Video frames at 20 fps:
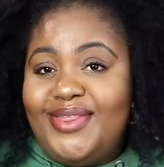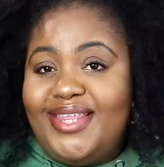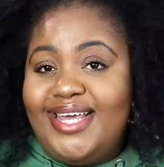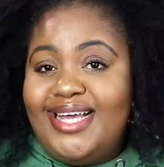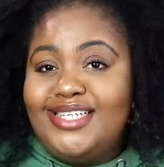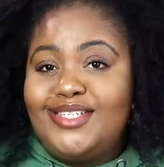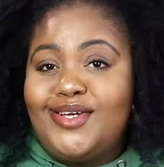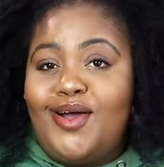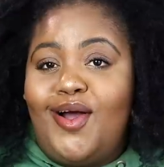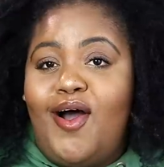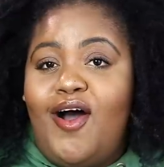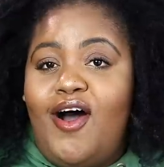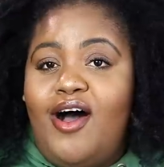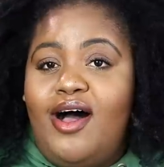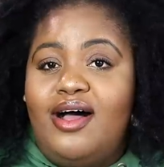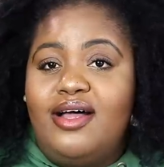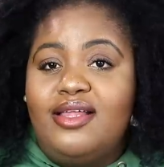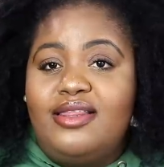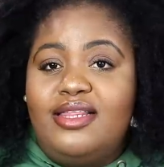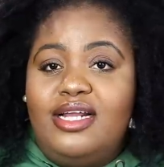These are
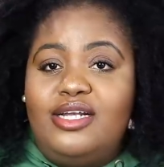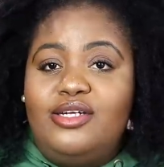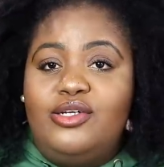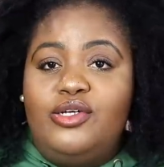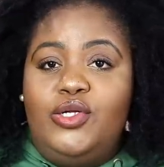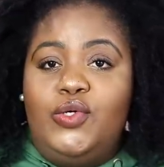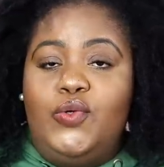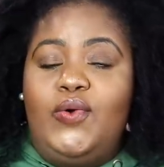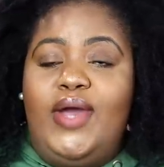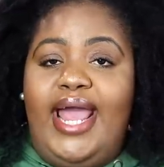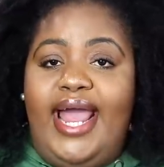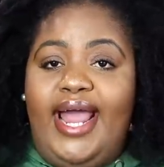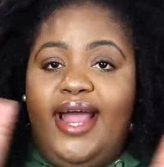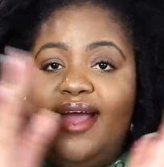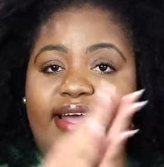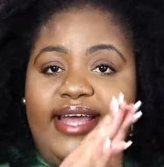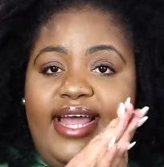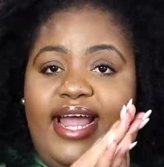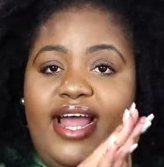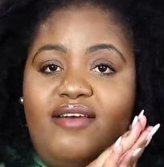all the new hair
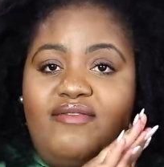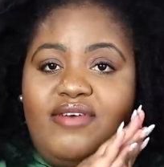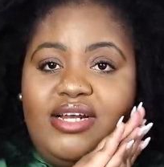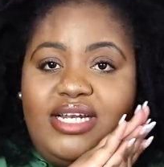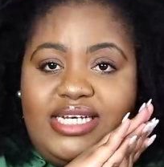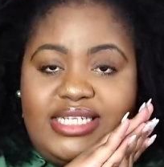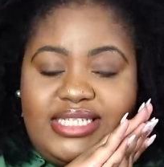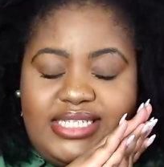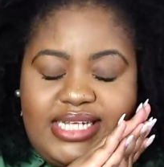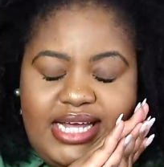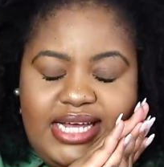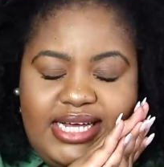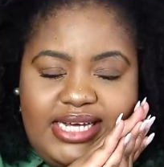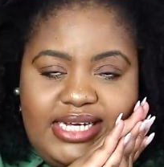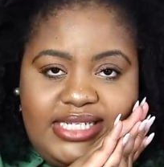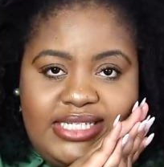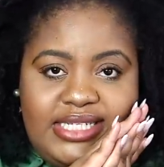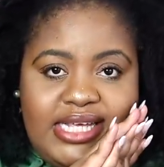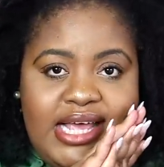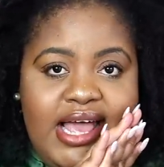care
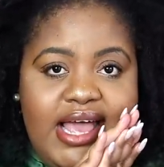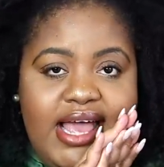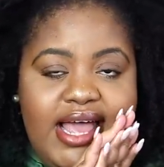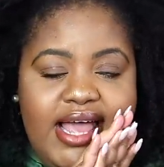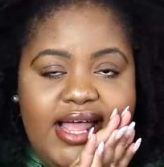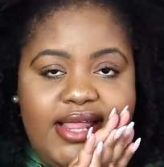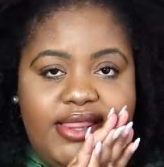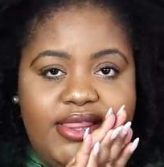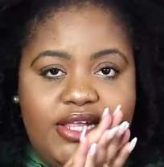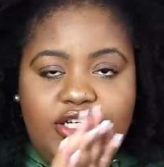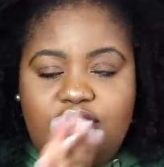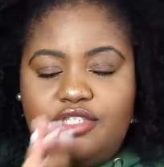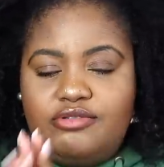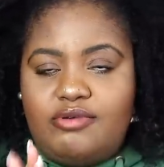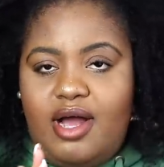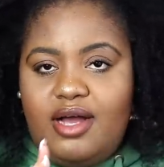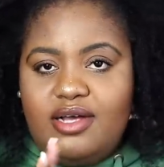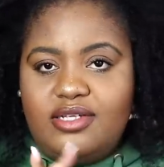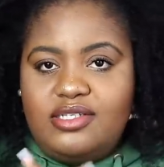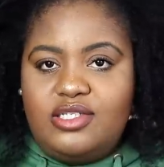releases in the
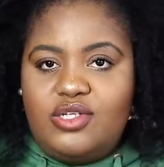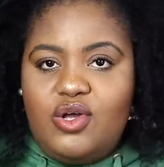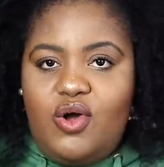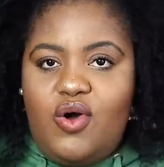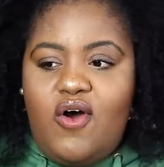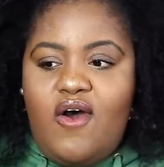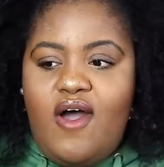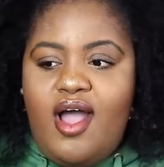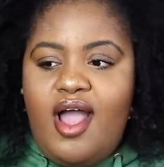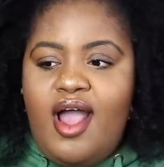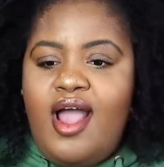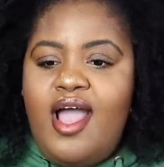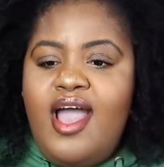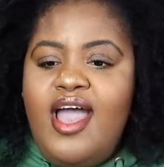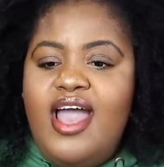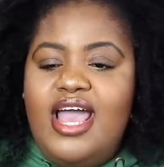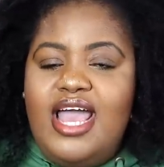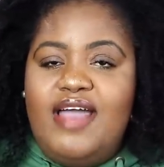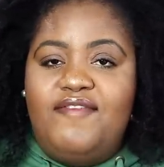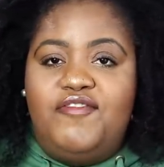drugstore.
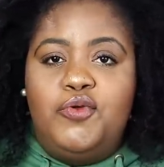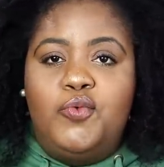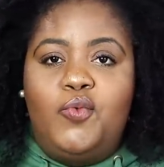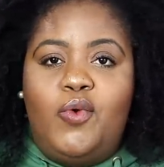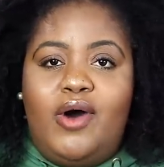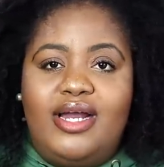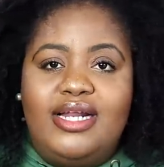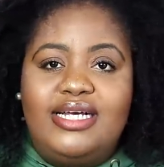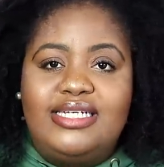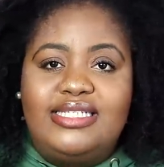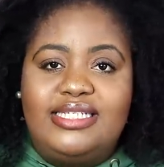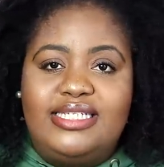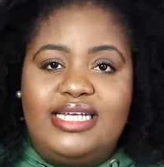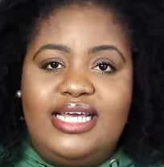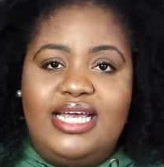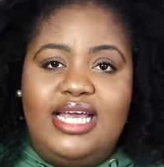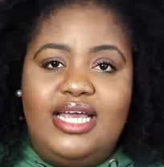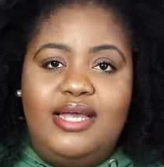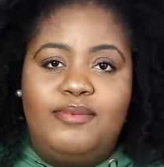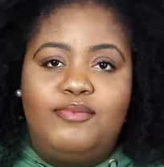If you want to
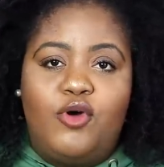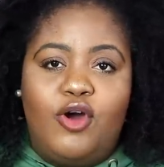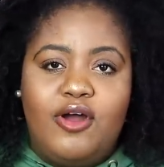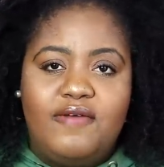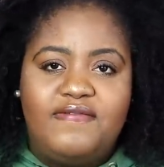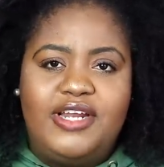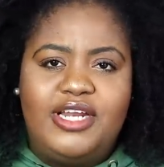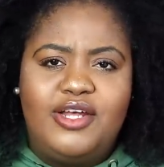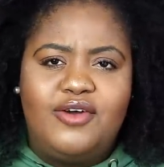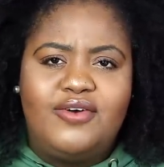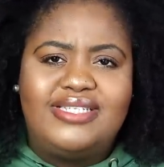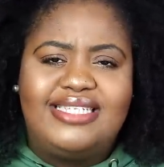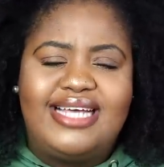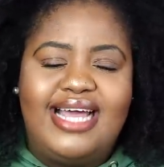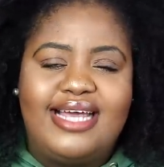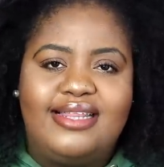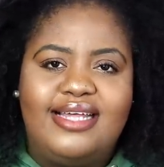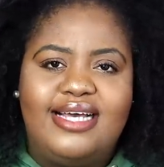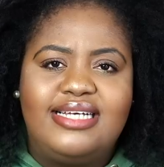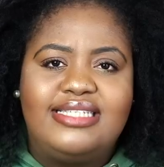see more videos
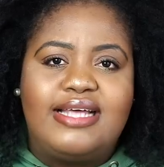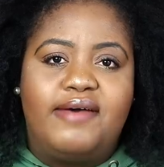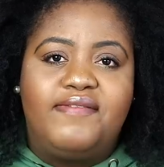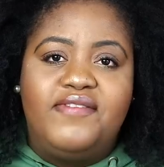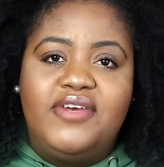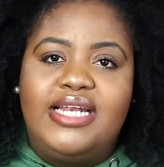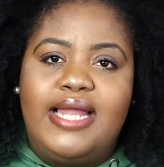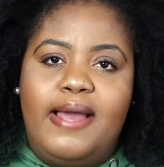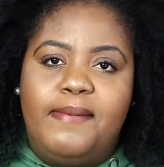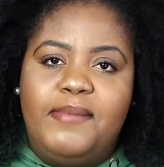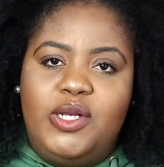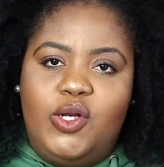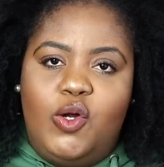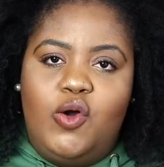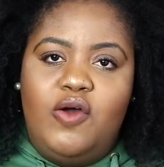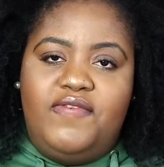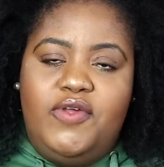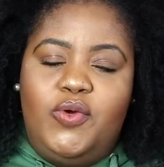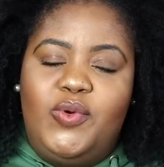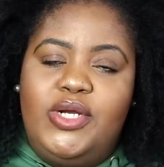like this, definitely let me know.
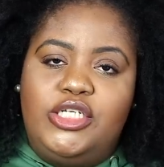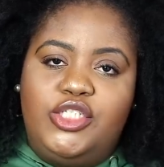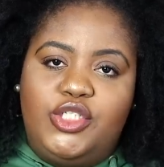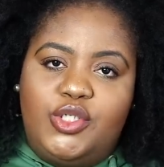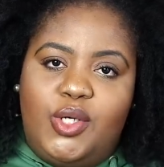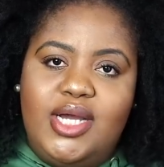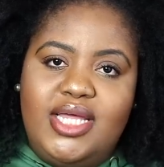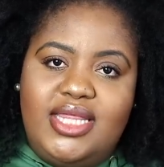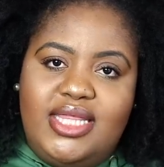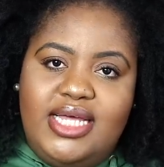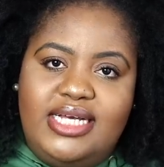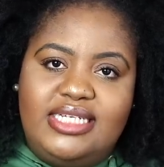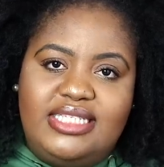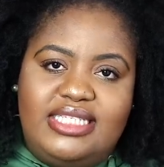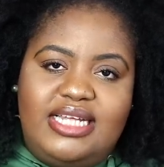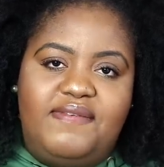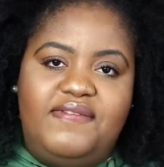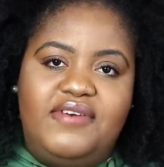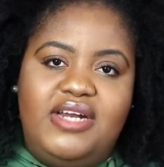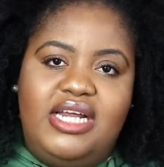If you enjoyed this,
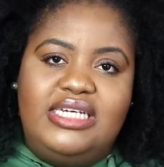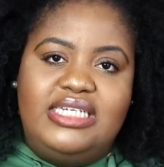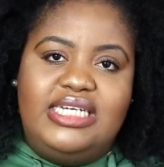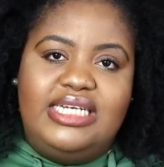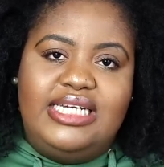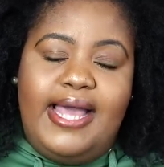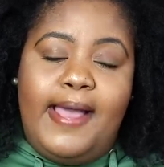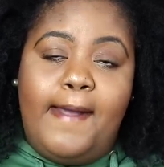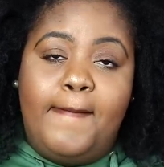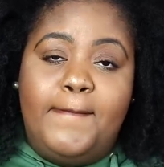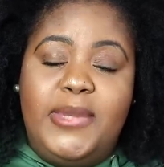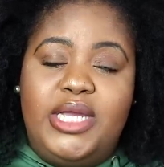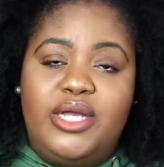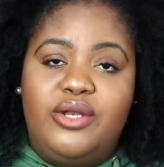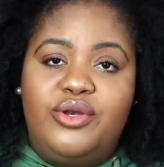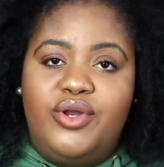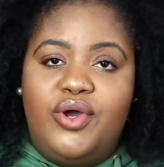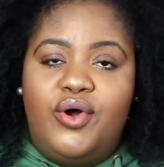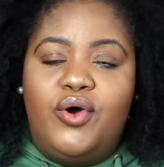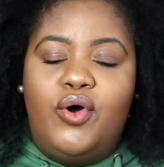definitely let me
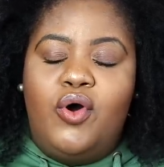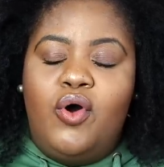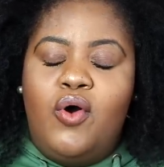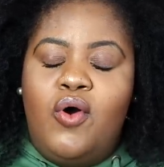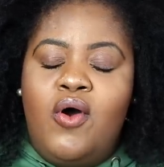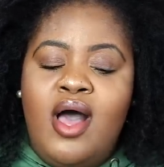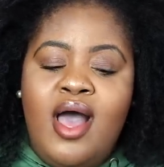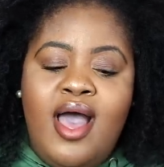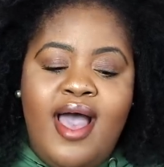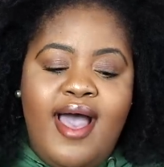know.